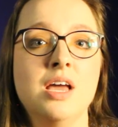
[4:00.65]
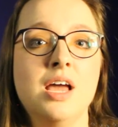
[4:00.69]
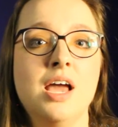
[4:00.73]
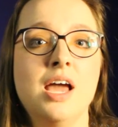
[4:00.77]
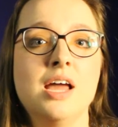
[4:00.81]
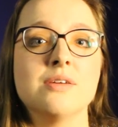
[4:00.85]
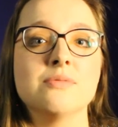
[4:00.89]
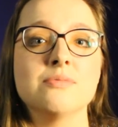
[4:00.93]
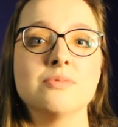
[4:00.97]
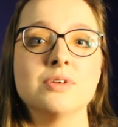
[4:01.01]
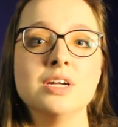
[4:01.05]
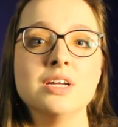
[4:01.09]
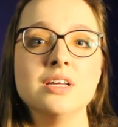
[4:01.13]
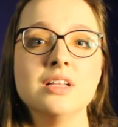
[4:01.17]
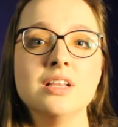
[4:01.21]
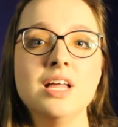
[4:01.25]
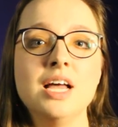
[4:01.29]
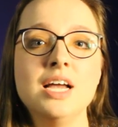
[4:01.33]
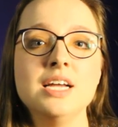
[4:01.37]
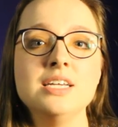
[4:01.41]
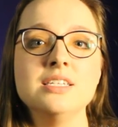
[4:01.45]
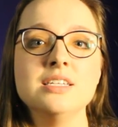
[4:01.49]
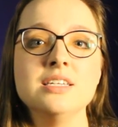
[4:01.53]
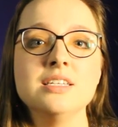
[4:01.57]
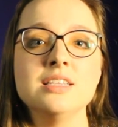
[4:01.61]
and
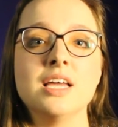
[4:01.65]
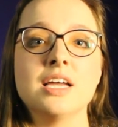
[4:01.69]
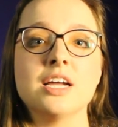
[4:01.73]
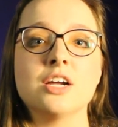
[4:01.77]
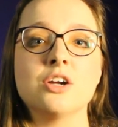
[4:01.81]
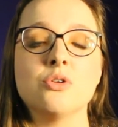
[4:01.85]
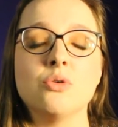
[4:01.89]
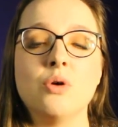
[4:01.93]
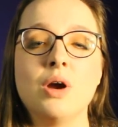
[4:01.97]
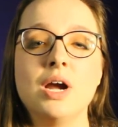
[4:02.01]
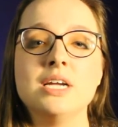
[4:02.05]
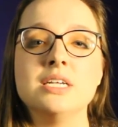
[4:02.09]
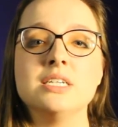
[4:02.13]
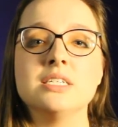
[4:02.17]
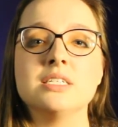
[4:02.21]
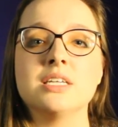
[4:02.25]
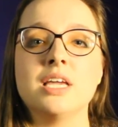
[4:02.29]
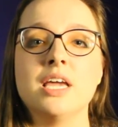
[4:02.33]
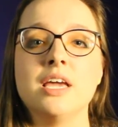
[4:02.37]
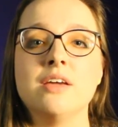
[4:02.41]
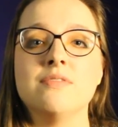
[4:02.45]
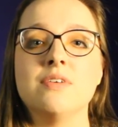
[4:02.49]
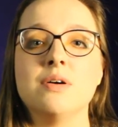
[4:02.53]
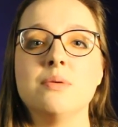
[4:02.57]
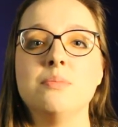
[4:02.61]
realizing that Christ
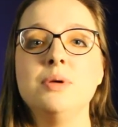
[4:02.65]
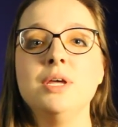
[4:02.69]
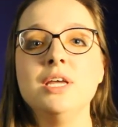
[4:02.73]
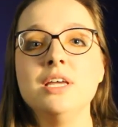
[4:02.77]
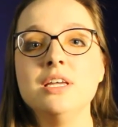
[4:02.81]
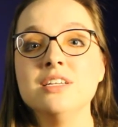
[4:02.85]
gave up